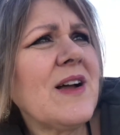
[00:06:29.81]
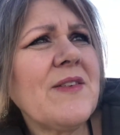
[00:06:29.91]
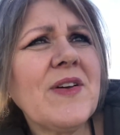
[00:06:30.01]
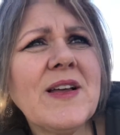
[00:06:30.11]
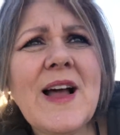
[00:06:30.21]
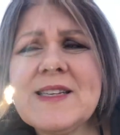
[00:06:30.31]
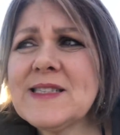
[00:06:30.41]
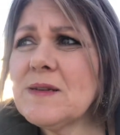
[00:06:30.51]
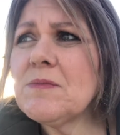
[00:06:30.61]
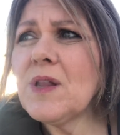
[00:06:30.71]
I've had
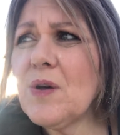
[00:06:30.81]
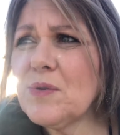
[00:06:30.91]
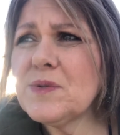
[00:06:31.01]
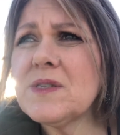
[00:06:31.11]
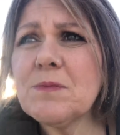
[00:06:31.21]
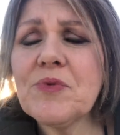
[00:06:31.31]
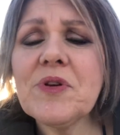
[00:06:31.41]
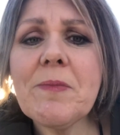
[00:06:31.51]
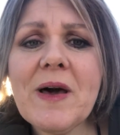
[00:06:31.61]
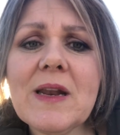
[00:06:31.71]
some lows, some
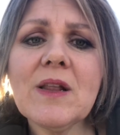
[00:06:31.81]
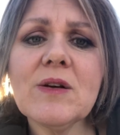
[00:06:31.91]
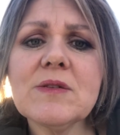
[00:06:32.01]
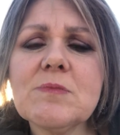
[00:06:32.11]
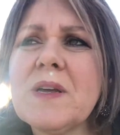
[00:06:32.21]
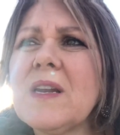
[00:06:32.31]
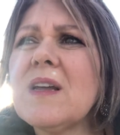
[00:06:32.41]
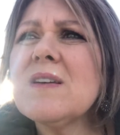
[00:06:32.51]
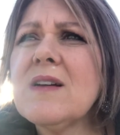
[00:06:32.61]
pretty bad lows, but